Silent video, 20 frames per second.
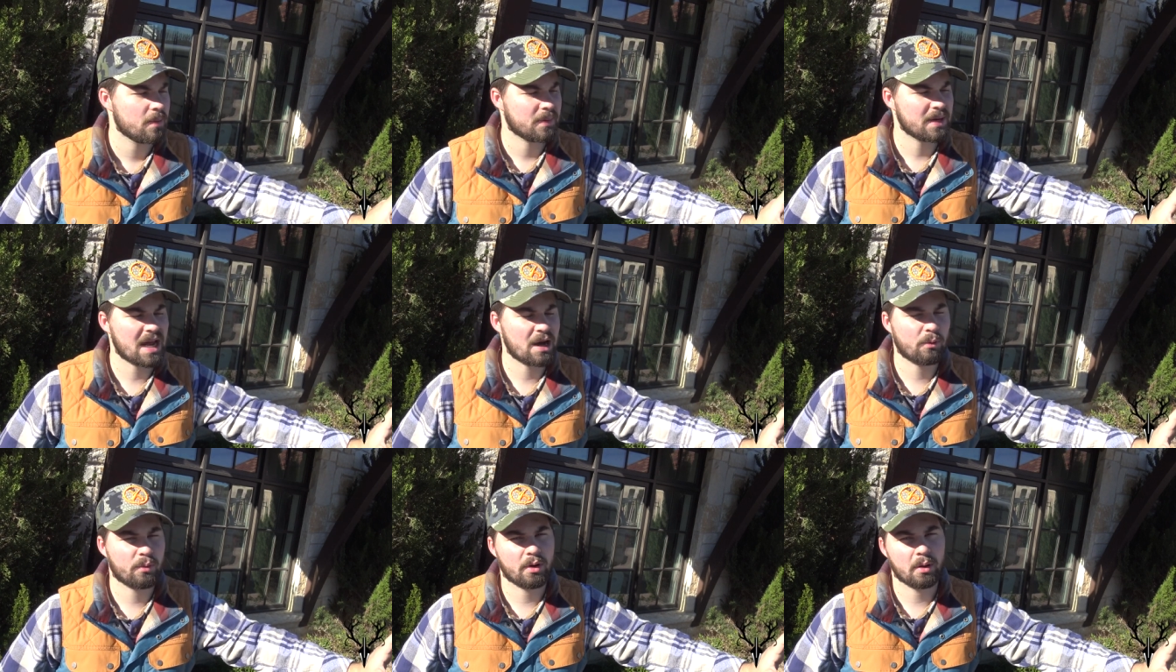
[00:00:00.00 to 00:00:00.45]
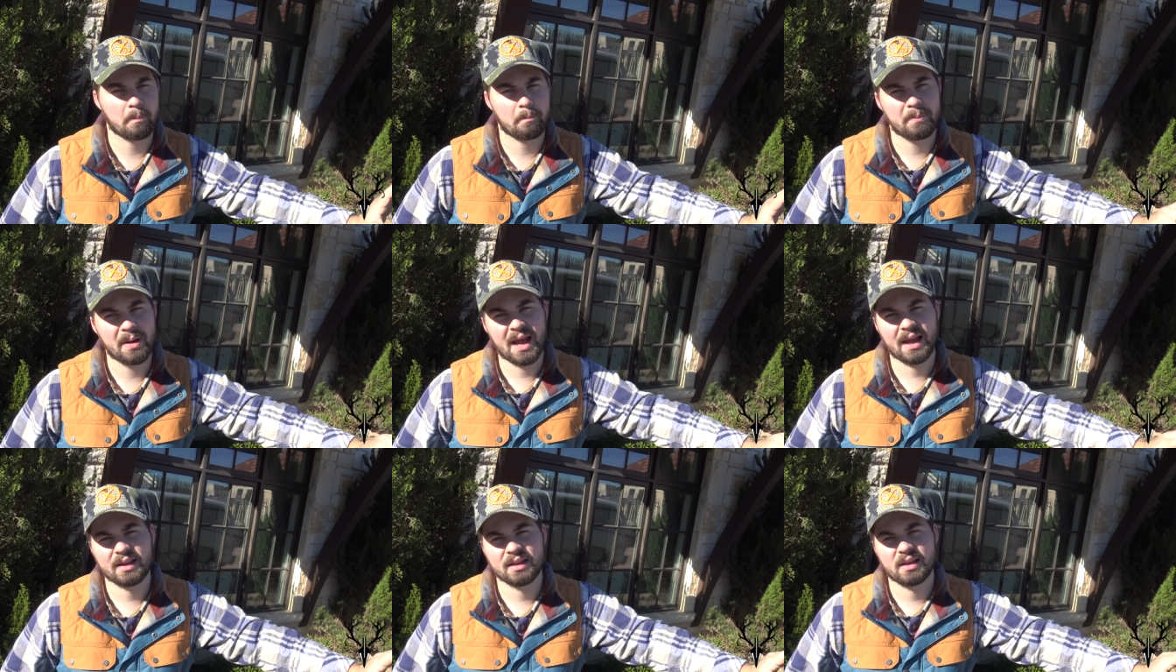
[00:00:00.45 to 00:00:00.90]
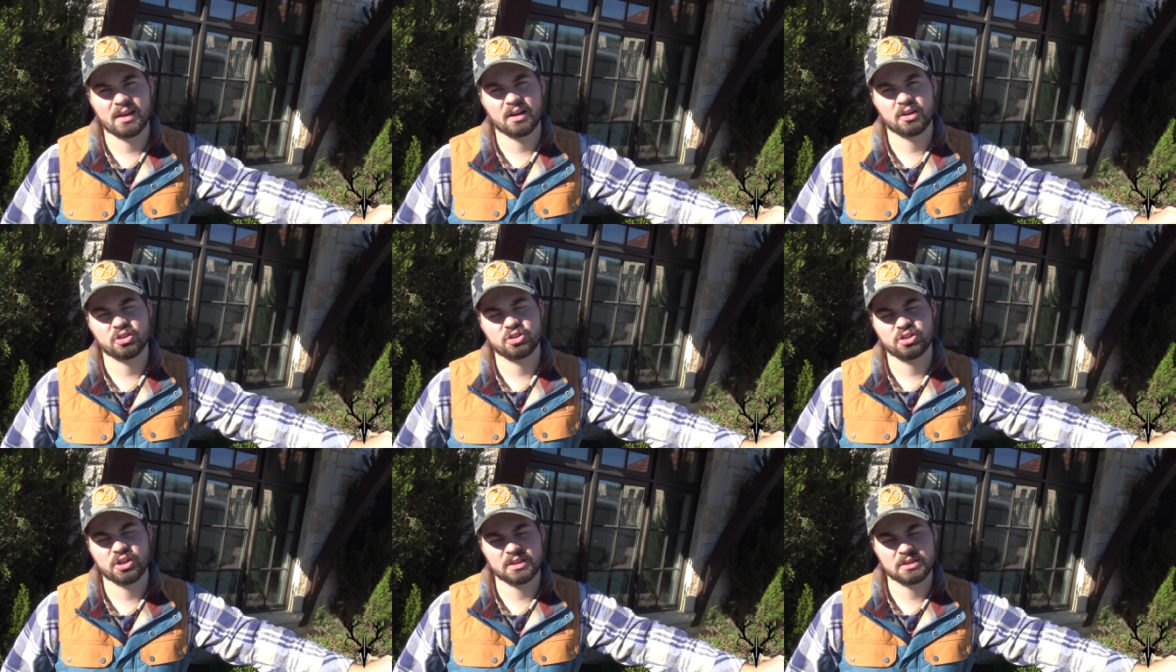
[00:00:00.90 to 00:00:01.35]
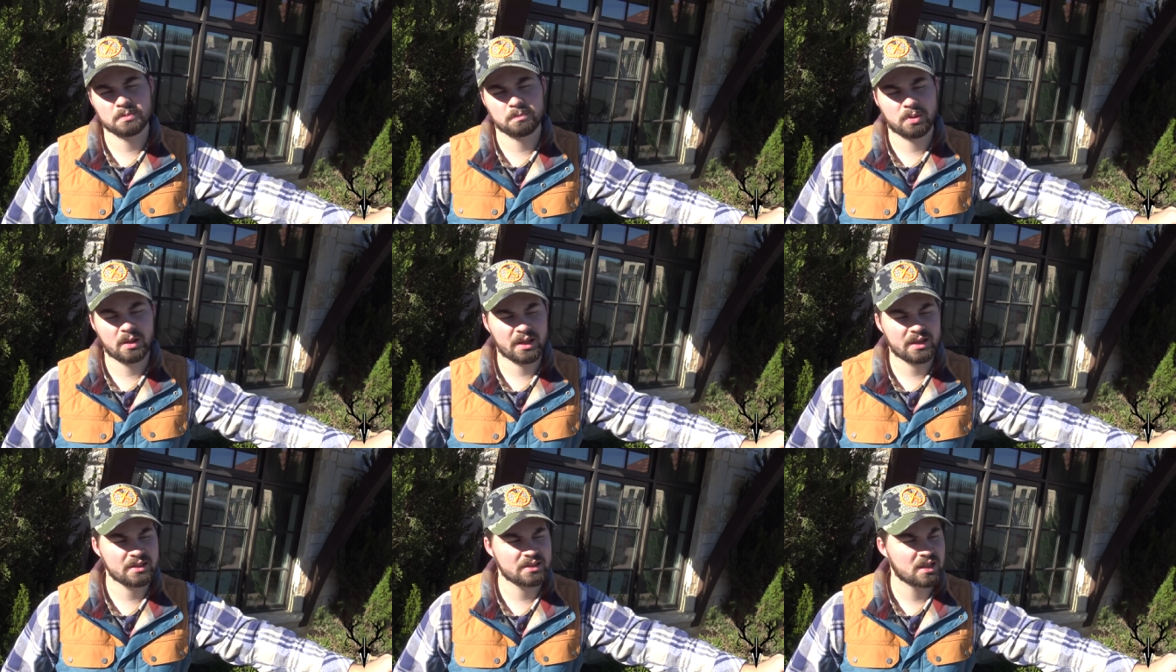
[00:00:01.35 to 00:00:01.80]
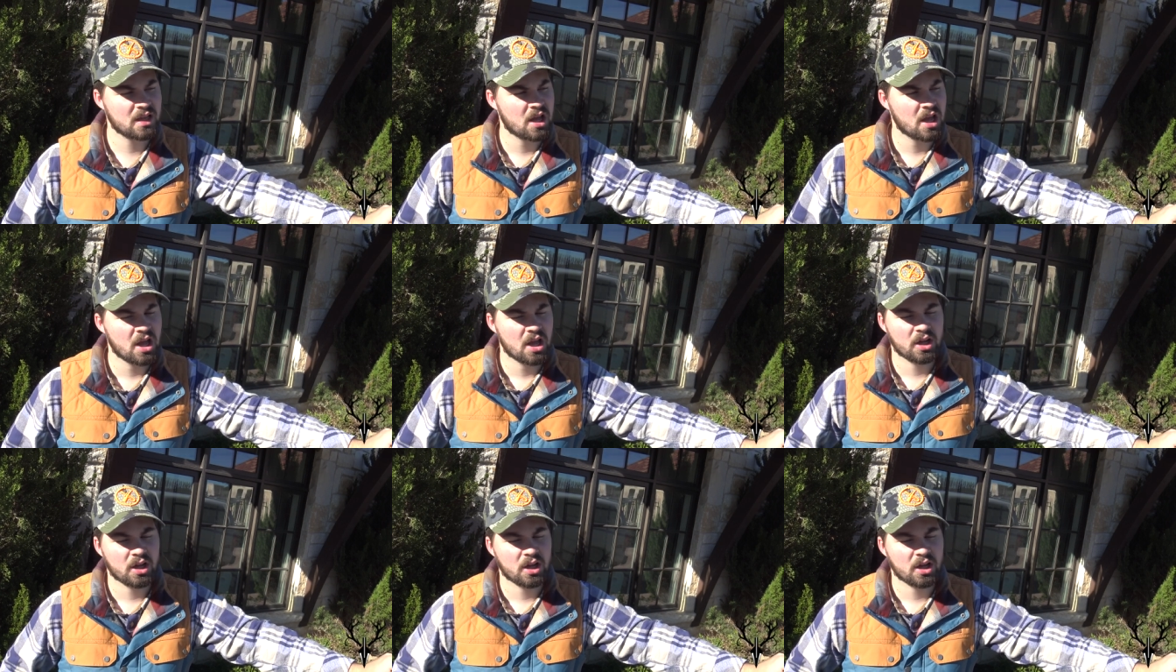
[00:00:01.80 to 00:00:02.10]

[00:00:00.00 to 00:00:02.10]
And now we're back here at Shay's place.